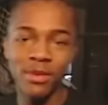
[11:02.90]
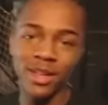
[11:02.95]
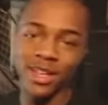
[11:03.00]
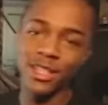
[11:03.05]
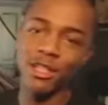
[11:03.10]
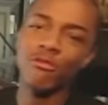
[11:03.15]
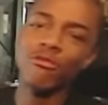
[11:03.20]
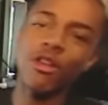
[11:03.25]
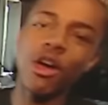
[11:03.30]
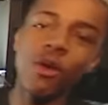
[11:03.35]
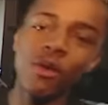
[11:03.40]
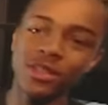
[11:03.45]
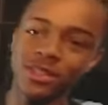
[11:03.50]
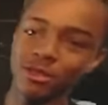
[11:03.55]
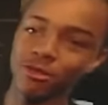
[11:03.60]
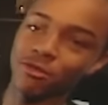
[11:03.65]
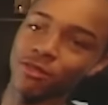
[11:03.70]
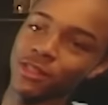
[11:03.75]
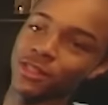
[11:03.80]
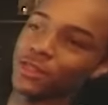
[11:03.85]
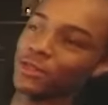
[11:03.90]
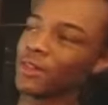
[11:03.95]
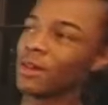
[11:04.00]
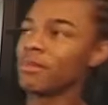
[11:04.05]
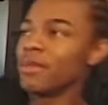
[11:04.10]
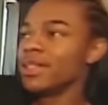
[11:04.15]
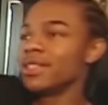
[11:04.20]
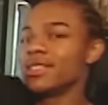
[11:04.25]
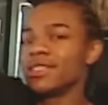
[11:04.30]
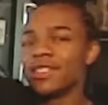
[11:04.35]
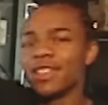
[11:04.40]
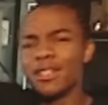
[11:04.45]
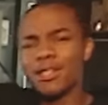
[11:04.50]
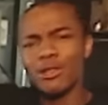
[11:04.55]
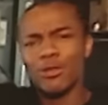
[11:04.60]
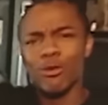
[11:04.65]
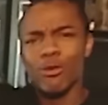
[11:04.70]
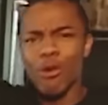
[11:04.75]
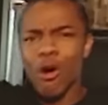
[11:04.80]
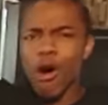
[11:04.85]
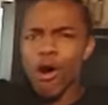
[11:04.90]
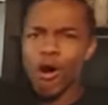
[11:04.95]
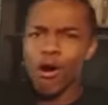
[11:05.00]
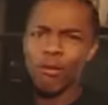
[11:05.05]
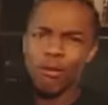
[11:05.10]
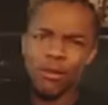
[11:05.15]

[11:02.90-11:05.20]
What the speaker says: And you know it's official. I mean, just look at the wall,